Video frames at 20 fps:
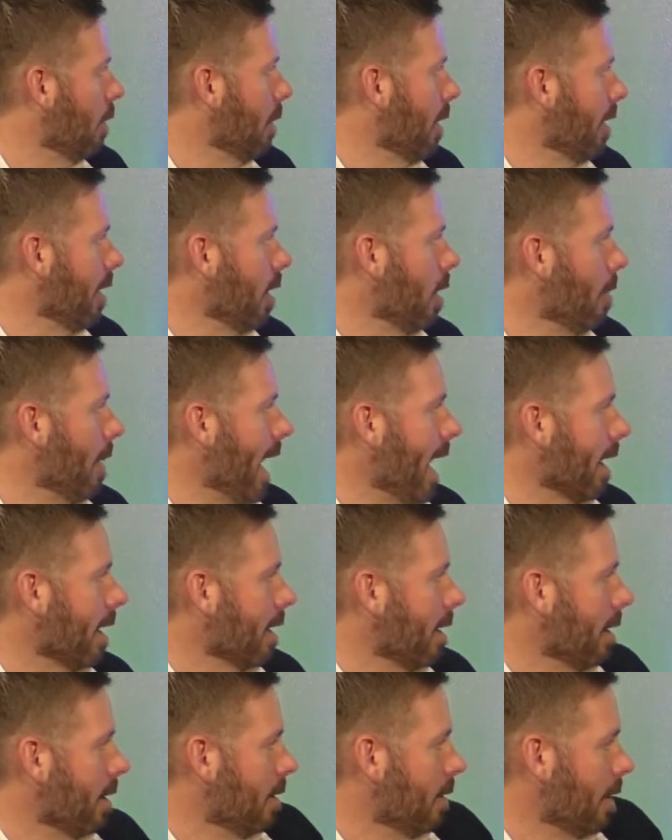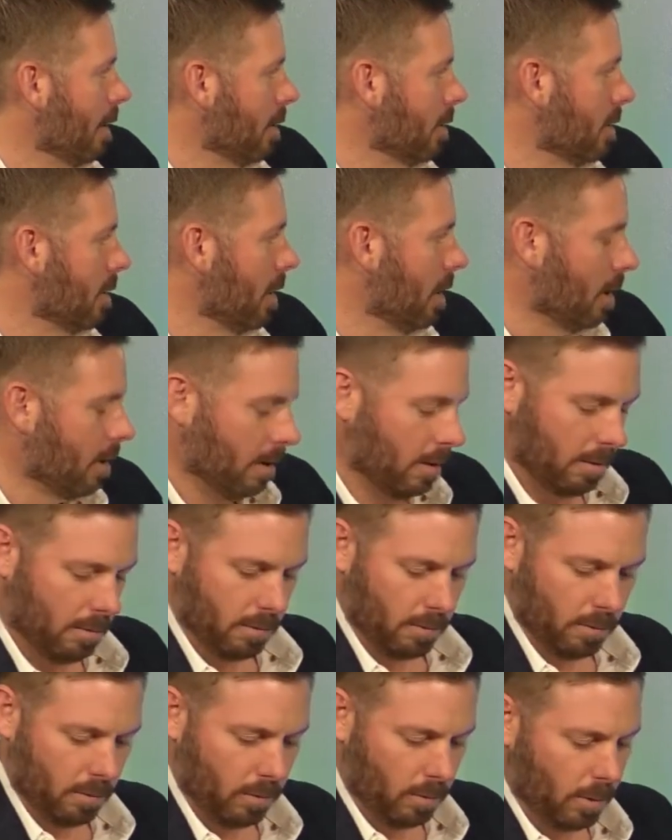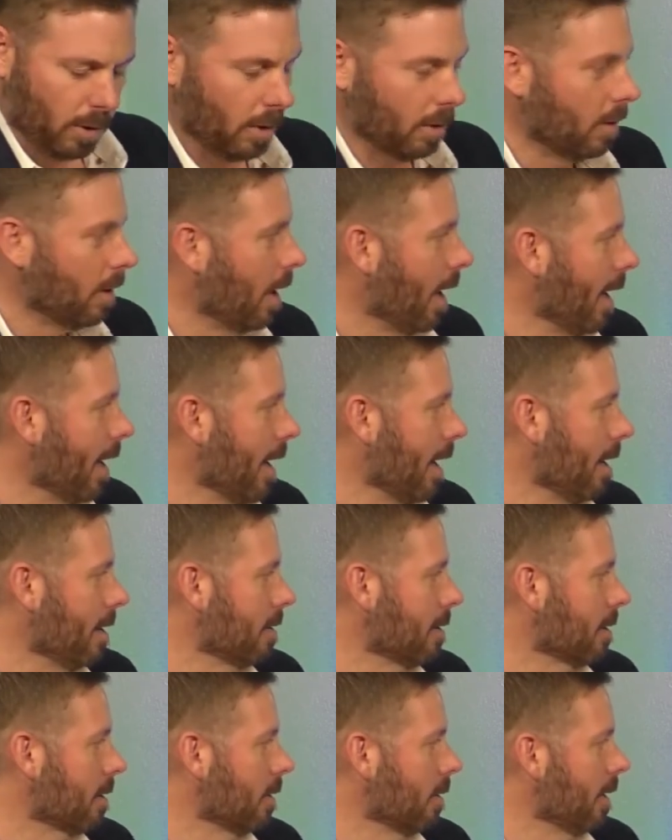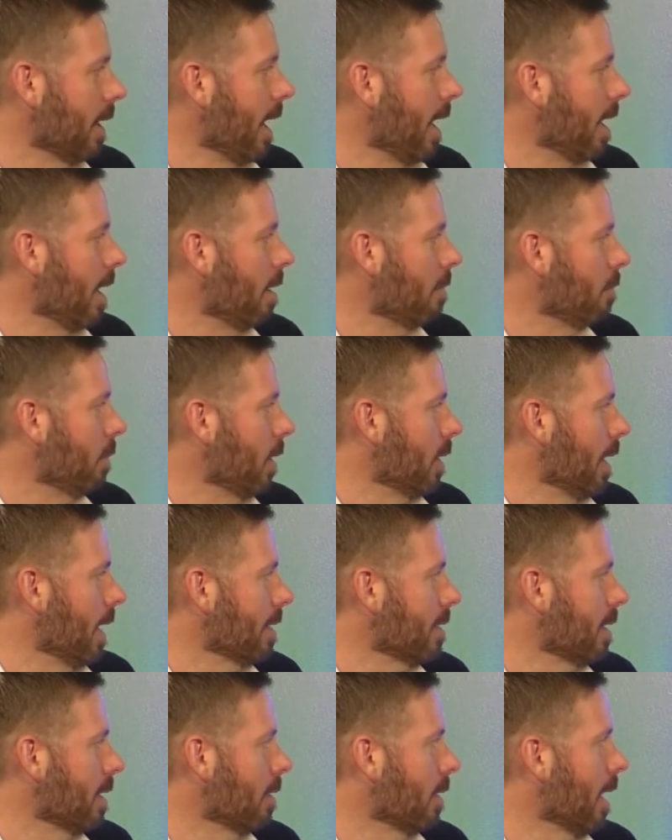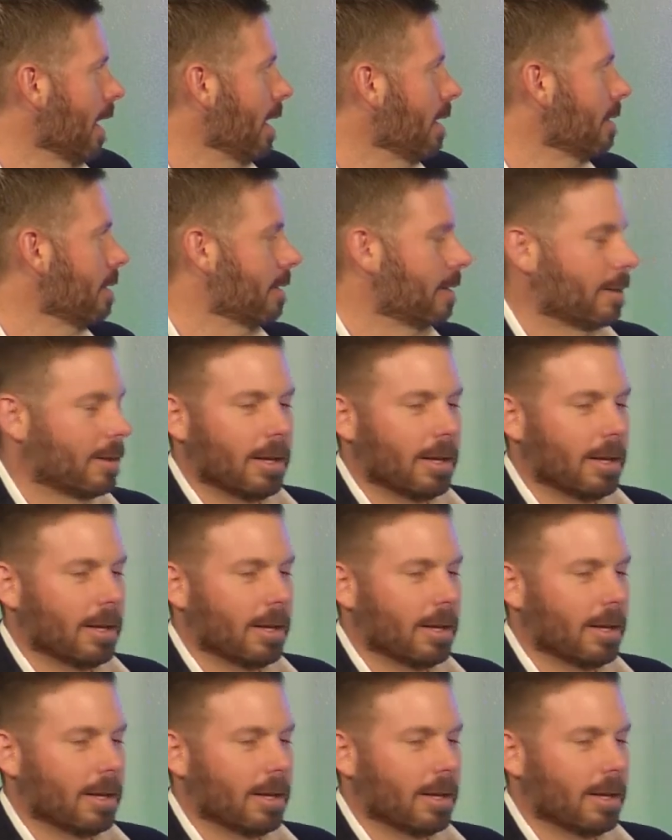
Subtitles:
Let me go back. There's their, well, I kind of screwed that up, but that's all right.